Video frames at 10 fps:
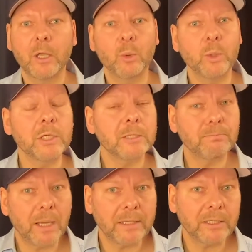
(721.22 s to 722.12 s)
which is
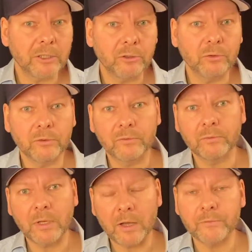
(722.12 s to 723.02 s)
binding you
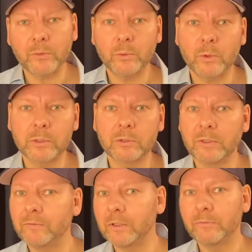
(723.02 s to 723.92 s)
even afterwards. So
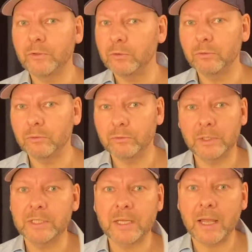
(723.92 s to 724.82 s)
even if you
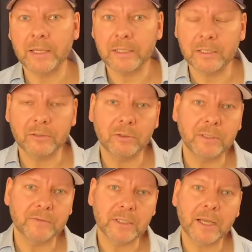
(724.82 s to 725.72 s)
resign and you
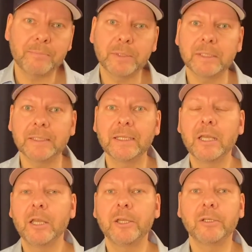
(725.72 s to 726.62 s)
leave the company,
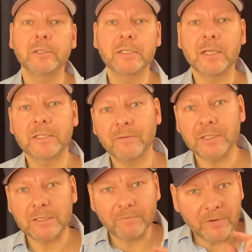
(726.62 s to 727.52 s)
it's
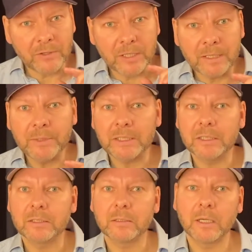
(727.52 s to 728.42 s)
what's very
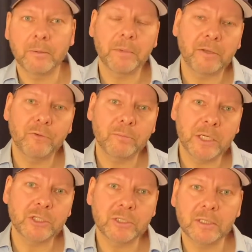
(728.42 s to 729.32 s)
limited
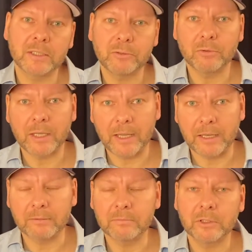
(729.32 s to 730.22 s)
information that you
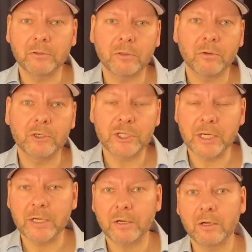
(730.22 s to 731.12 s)
can, you know,
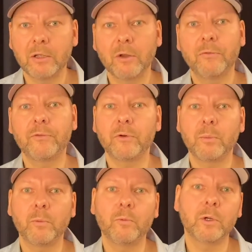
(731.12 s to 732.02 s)
share
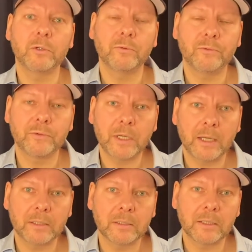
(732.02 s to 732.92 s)
from what you've
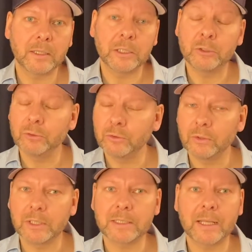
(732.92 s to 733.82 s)
done, and you know
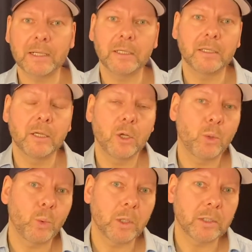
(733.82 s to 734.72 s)
exactly
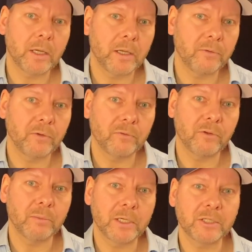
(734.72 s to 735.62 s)
what kind of
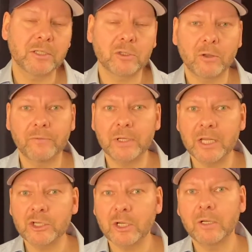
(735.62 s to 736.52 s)
information is
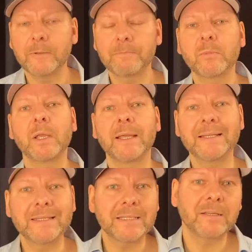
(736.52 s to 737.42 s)
confidential. And
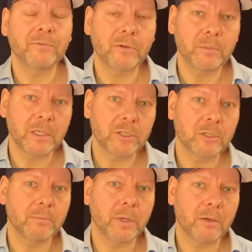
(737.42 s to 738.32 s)
this information
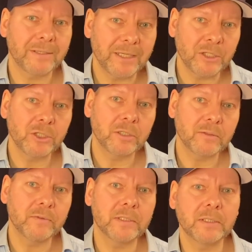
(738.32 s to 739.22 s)
about
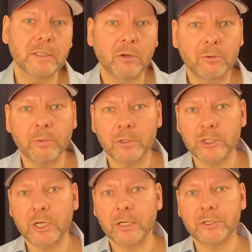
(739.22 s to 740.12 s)
issues with the onboard
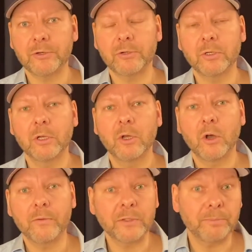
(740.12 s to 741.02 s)
charger
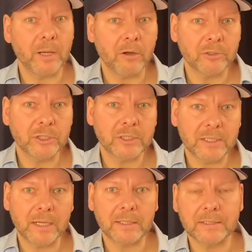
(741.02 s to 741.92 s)
of the pouched
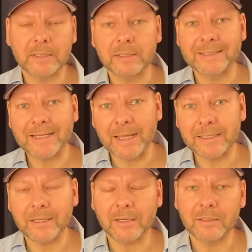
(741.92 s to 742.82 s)
cells in a
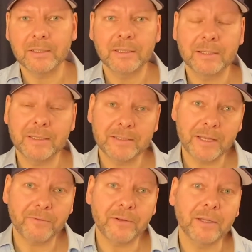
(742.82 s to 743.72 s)
Taycan is
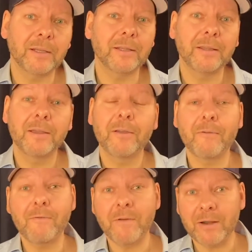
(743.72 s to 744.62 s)
definitely
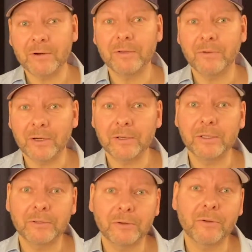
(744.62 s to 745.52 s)
very, very,
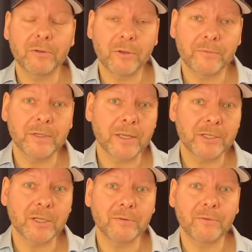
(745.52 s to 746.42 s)
you know,
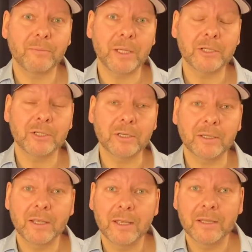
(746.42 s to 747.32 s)
confidential information
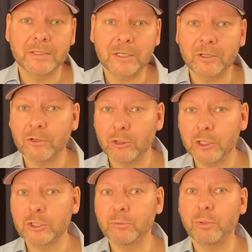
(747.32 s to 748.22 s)
that you're not
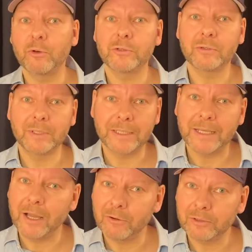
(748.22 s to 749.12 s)
supposed to leak
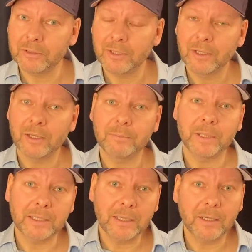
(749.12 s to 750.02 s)
out, in
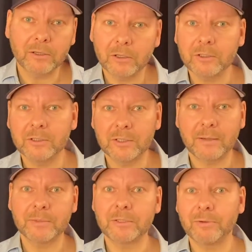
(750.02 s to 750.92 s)
particular not to
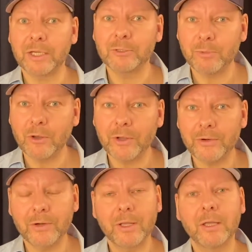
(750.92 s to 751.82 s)
some strange
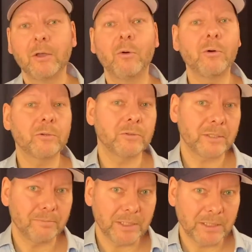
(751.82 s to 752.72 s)
blogger or to the
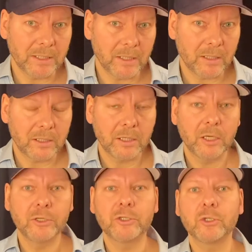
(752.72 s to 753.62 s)
media.
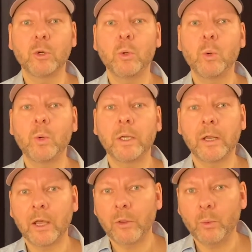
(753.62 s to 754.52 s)
So, in
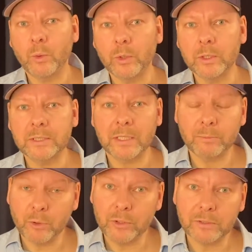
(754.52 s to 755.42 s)
other words, that
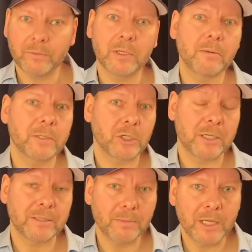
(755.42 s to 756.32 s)
person that I
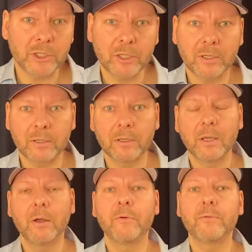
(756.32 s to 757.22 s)
just mentioned
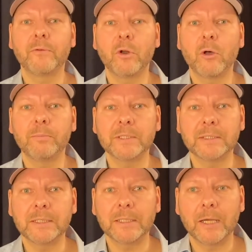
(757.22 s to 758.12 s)
from
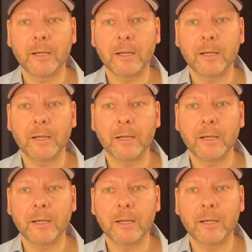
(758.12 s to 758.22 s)
the